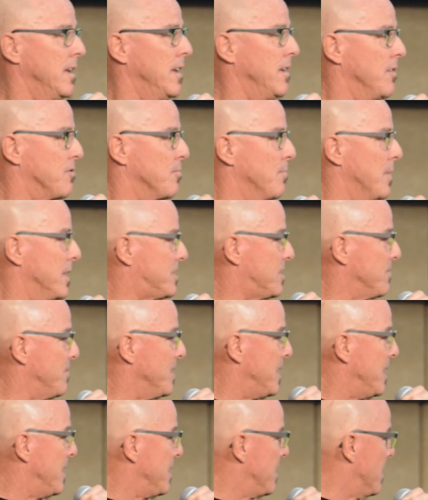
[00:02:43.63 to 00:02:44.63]
as much of
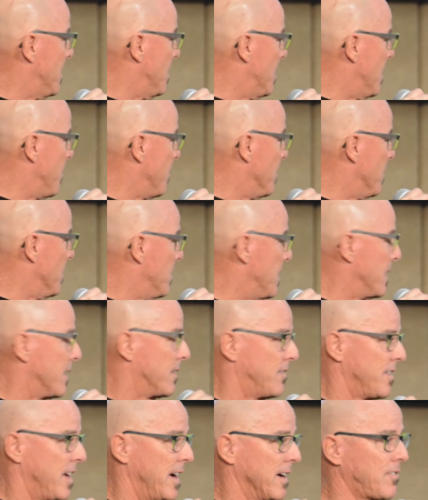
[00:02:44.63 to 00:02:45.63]
it into other
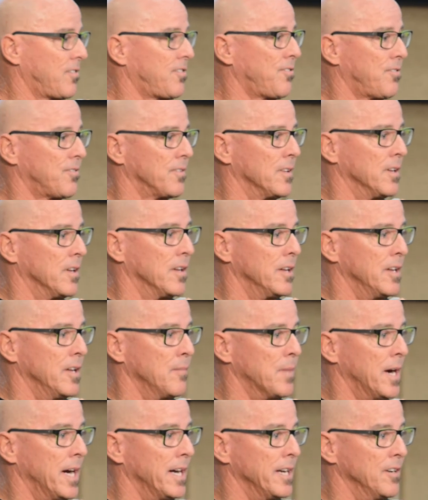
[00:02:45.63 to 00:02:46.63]
execs uh,
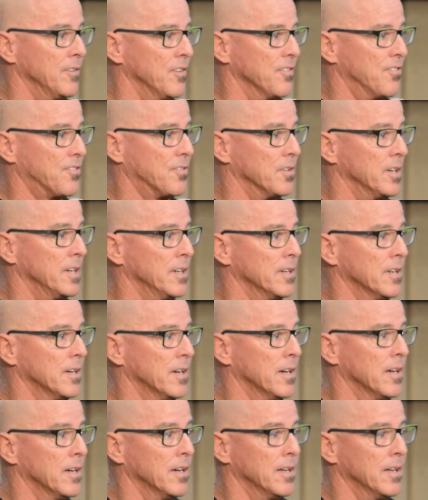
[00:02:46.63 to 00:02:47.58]
in my industry uh,